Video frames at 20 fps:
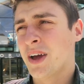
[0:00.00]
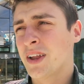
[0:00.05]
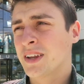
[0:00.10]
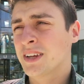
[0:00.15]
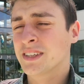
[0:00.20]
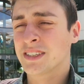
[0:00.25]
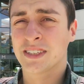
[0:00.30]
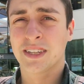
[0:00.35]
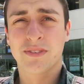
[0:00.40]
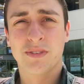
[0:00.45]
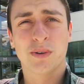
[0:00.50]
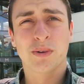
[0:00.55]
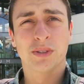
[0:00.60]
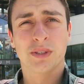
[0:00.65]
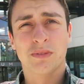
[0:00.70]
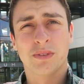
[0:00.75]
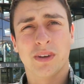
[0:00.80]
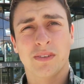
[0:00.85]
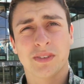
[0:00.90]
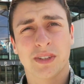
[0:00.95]
and it is
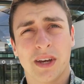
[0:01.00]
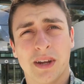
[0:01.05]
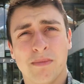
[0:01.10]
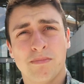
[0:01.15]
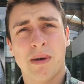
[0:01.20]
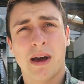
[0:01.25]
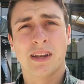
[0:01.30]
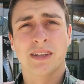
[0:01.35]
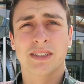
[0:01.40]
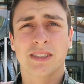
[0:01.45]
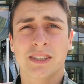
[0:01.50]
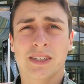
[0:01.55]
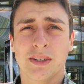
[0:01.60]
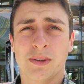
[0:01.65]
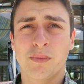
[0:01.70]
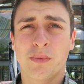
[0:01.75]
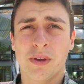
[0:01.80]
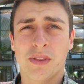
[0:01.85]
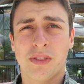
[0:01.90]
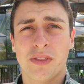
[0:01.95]
difficult sometimes to kind of balance
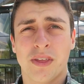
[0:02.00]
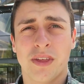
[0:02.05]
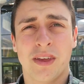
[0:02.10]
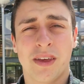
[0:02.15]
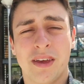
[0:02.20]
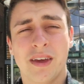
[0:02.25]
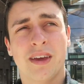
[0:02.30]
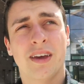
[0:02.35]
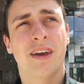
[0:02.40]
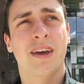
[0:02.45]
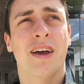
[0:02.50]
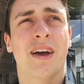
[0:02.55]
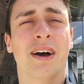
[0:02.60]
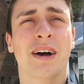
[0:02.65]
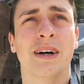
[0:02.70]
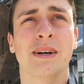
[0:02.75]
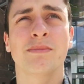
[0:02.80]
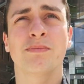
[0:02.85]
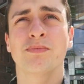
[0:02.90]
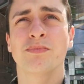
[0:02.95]
it with
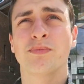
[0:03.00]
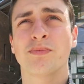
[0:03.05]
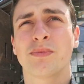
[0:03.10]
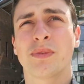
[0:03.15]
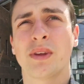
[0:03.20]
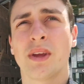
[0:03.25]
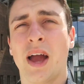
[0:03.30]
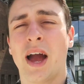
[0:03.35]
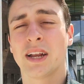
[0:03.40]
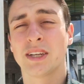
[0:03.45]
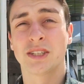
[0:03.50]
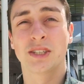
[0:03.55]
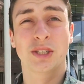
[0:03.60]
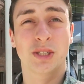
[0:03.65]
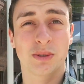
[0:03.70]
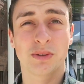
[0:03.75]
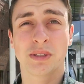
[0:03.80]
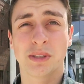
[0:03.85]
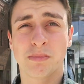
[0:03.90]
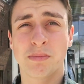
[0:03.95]
actually
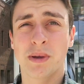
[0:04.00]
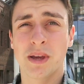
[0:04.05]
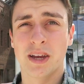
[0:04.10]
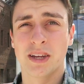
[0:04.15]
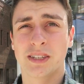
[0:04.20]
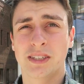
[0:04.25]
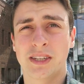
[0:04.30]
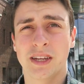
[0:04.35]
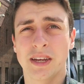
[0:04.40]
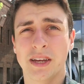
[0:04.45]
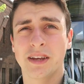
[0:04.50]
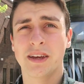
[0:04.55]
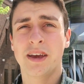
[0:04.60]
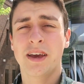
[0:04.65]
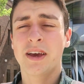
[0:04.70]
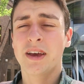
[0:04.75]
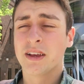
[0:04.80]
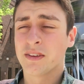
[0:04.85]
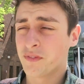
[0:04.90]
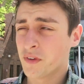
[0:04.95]
doing the PhD.
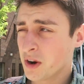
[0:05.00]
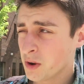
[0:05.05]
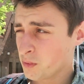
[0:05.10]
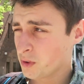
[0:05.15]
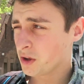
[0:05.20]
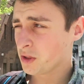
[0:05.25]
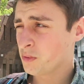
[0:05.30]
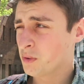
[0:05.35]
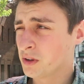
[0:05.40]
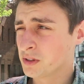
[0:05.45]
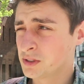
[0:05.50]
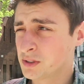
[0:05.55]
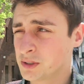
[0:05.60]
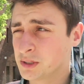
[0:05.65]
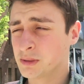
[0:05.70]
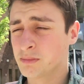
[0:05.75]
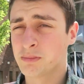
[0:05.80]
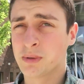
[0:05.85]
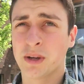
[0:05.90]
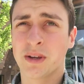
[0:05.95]
It's very worthwhile
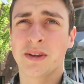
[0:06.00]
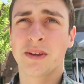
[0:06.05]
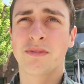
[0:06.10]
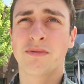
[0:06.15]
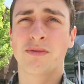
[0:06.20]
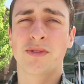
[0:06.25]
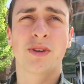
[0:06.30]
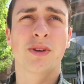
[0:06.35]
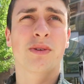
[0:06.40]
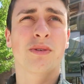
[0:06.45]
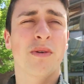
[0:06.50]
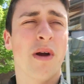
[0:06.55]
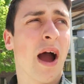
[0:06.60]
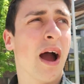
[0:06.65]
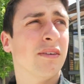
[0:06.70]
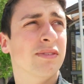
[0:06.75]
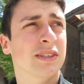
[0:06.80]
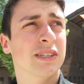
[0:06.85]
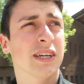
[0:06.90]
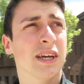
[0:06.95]
doing, but you do
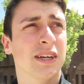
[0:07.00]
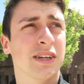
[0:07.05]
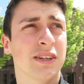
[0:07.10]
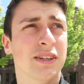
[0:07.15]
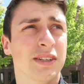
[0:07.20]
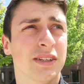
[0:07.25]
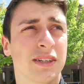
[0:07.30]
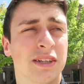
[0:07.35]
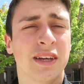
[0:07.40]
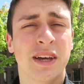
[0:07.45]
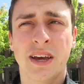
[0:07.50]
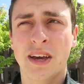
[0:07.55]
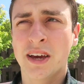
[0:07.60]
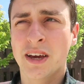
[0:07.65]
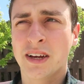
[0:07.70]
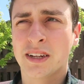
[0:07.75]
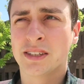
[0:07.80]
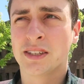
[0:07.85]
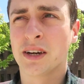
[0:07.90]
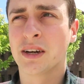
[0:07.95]
have to get good at
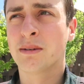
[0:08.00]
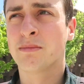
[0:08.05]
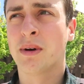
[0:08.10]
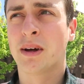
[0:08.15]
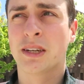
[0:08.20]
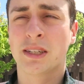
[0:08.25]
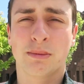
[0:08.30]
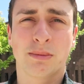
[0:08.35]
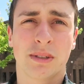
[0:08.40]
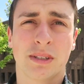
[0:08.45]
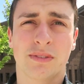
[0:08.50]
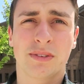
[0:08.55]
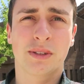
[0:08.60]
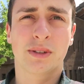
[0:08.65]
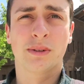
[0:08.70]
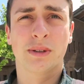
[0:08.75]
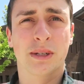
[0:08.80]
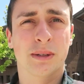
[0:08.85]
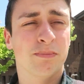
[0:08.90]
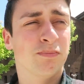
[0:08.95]
time management if
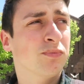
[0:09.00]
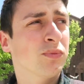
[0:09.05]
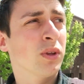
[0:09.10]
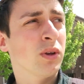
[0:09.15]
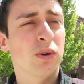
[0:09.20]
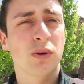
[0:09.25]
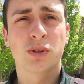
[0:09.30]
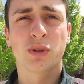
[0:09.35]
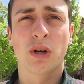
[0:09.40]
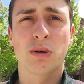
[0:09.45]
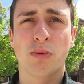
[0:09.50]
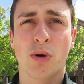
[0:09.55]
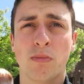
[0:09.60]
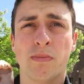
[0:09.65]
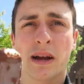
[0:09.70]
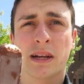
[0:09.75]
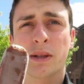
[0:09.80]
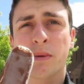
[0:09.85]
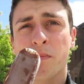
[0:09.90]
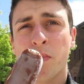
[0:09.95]
you're doing it. Also, I bought
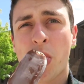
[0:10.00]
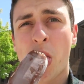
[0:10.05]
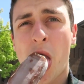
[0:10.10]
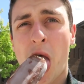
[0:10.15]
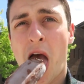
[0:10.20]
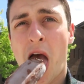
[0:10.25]
a Magnum.